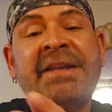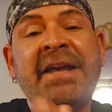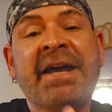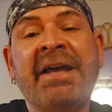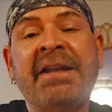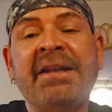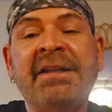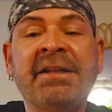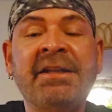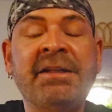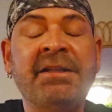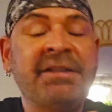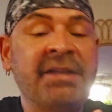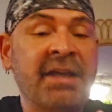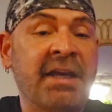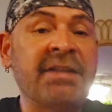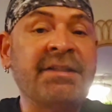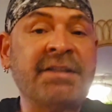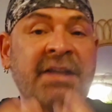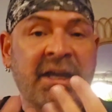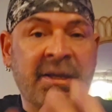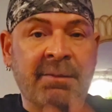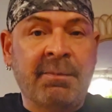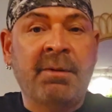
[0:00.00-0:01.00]
sadly,
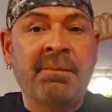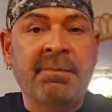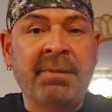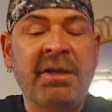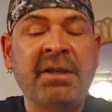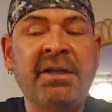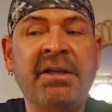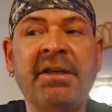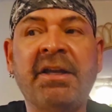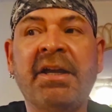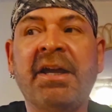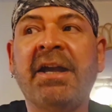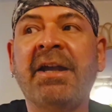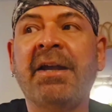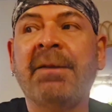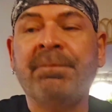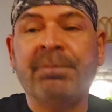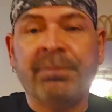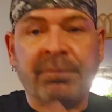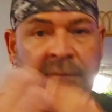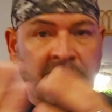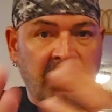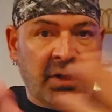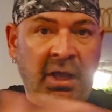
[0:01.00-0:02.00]
yes, I am a Beike.